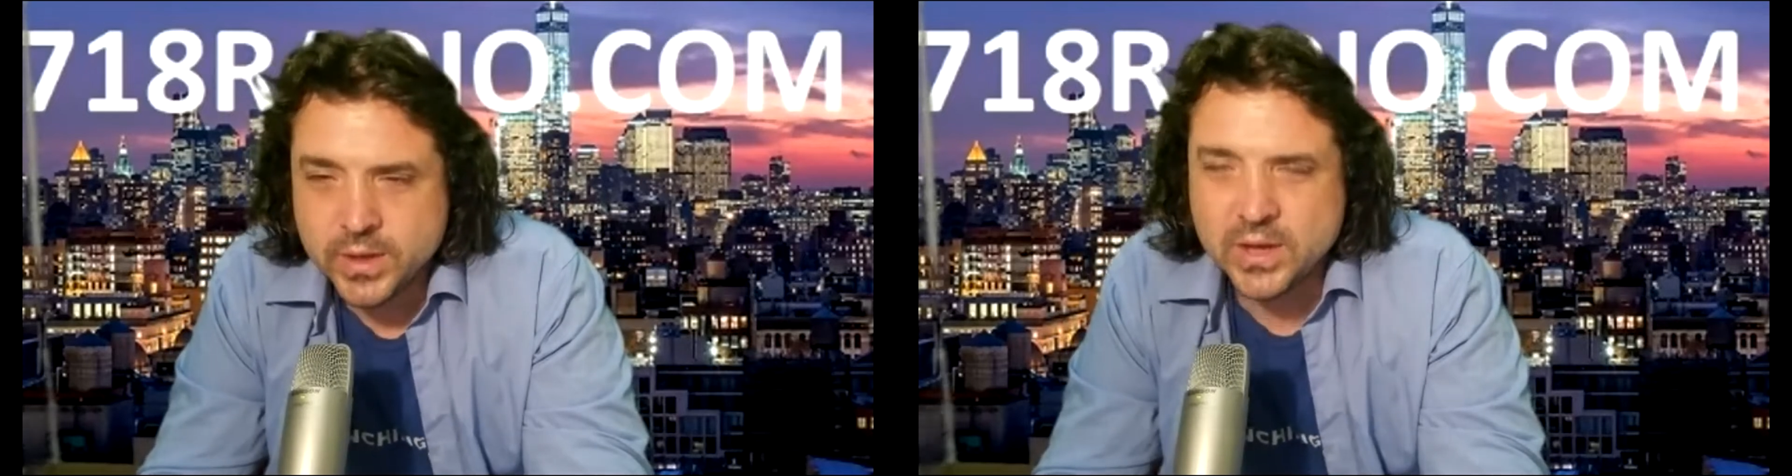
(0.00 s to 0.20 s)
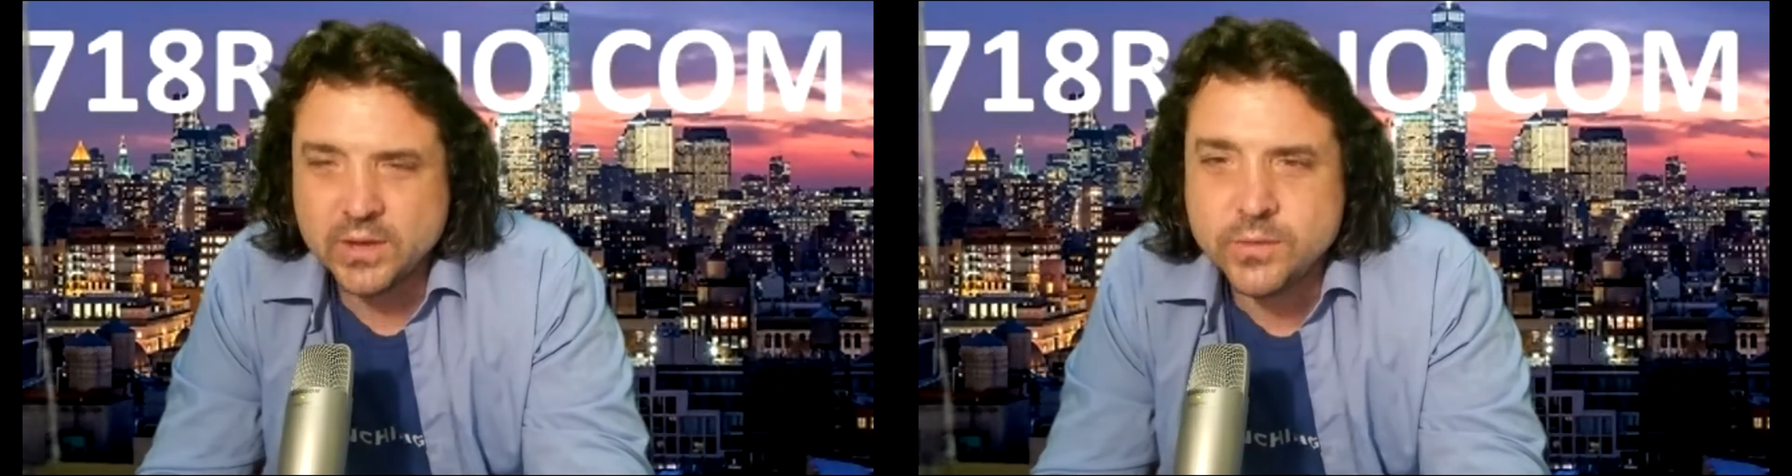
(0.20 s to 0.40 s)

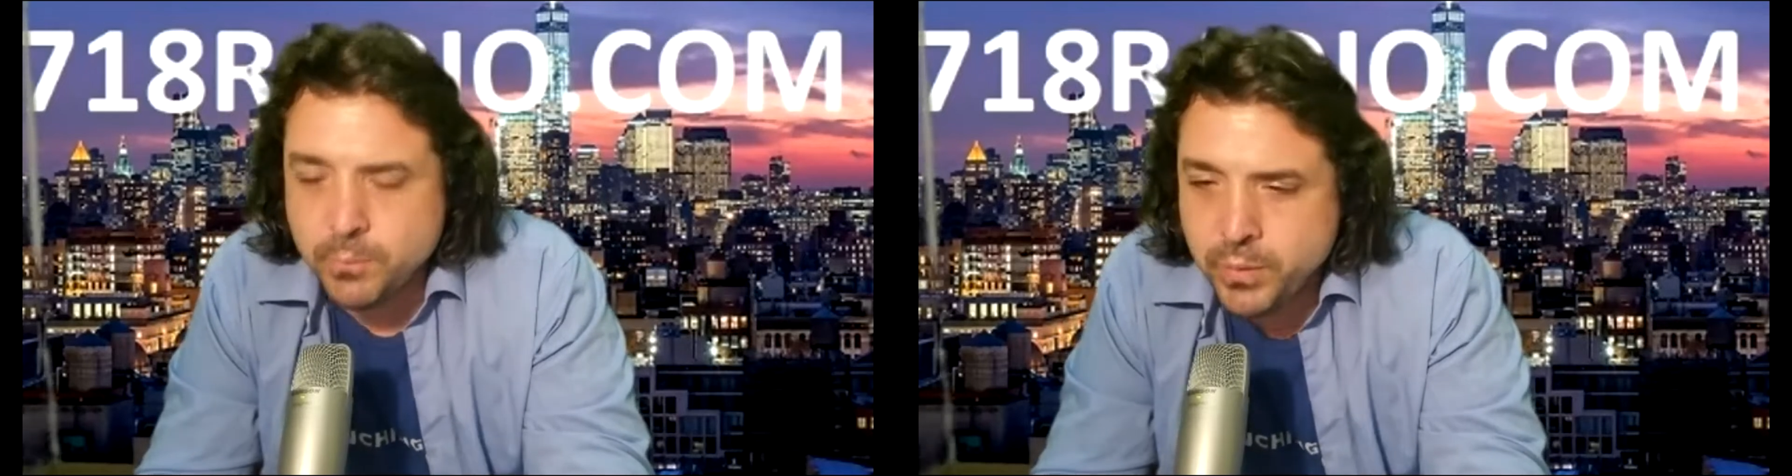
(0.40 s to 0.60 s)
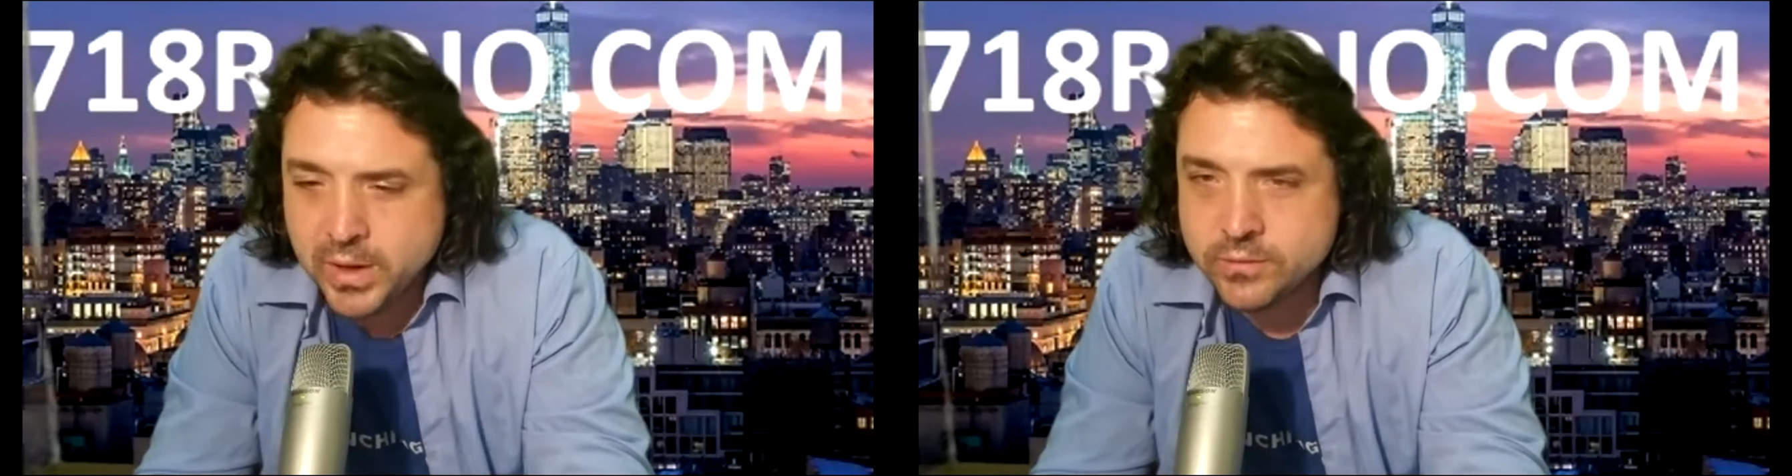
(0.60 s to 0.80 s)
It's the
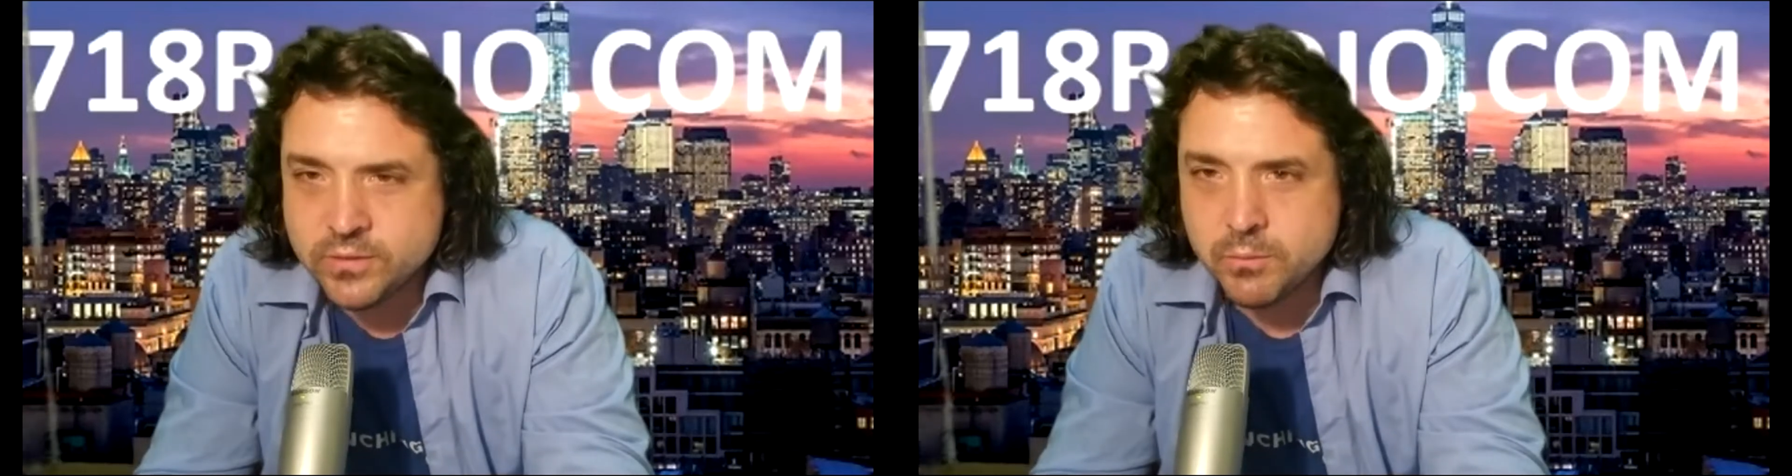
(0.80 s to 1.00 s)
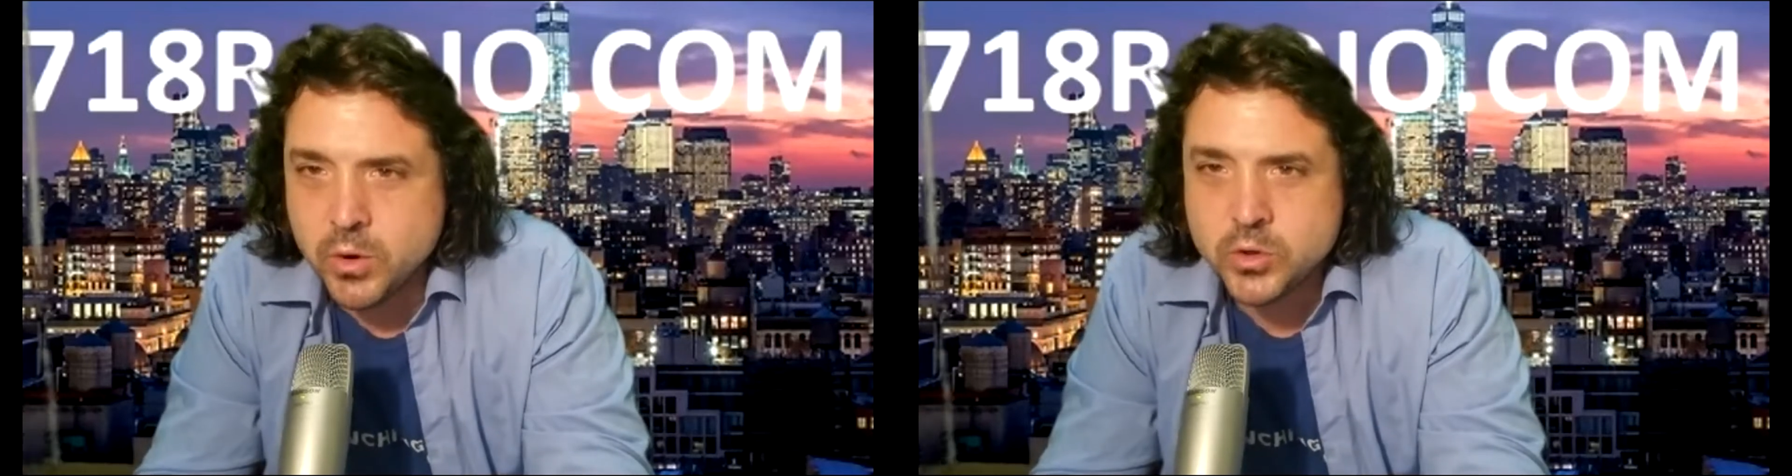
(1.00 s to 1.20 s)
biggest
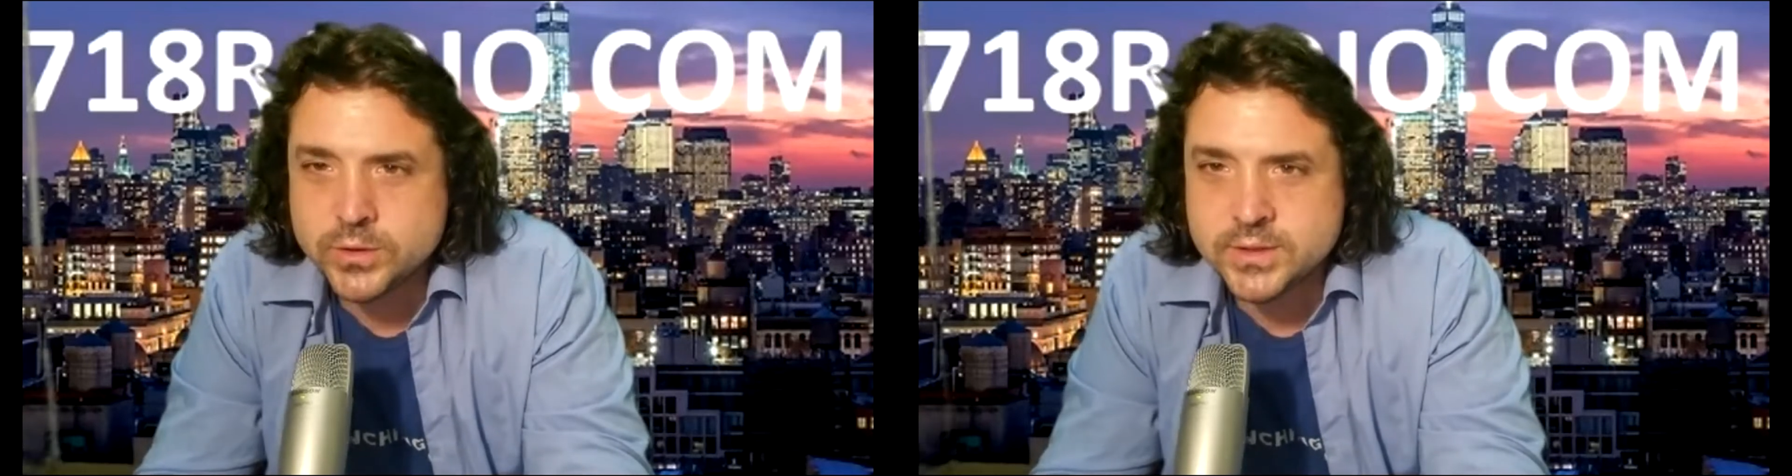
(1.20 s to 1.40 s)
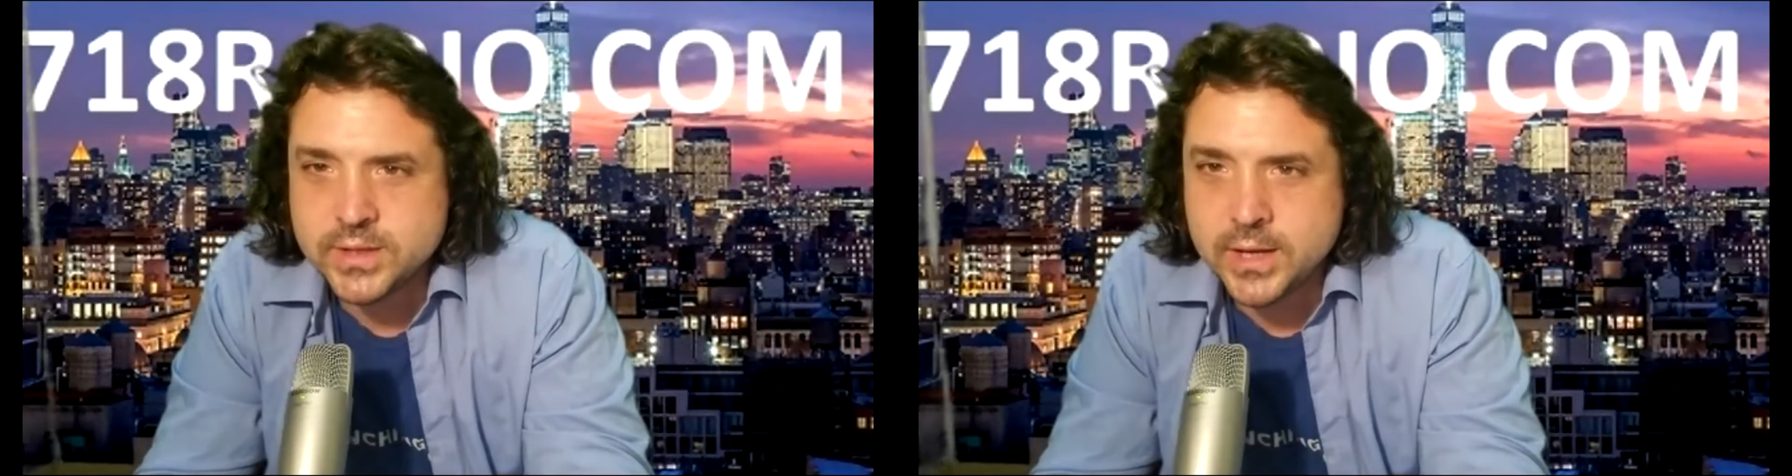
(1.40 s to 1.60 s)

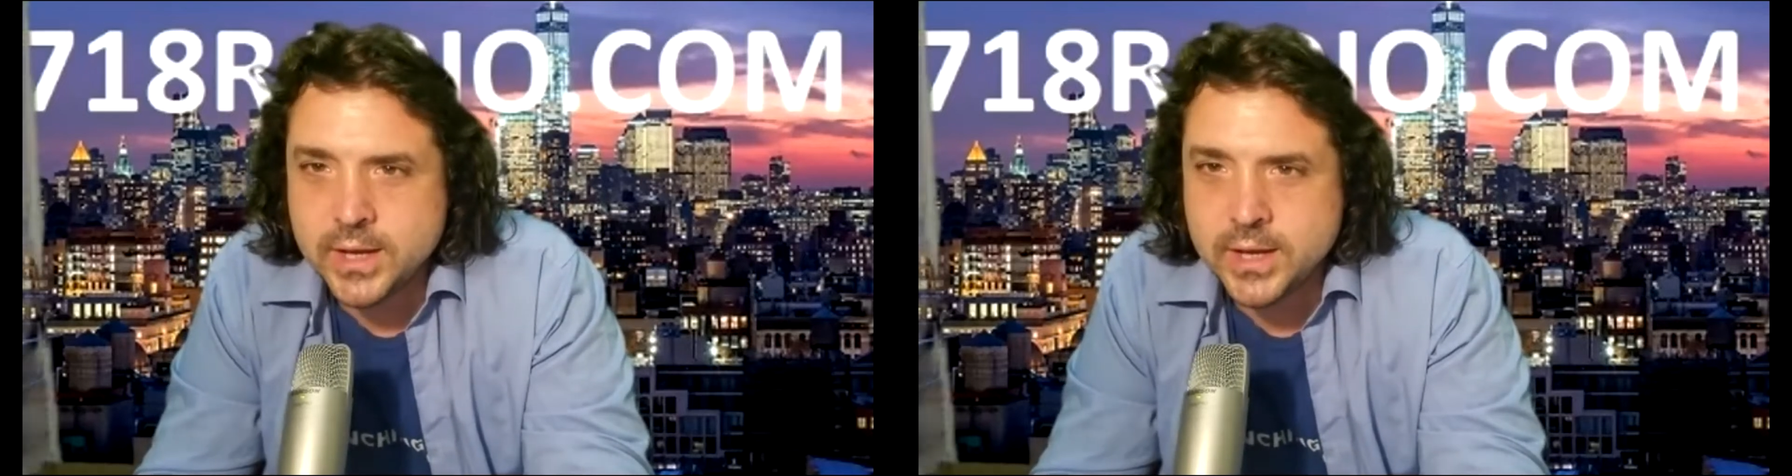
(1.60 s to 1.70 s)
emergency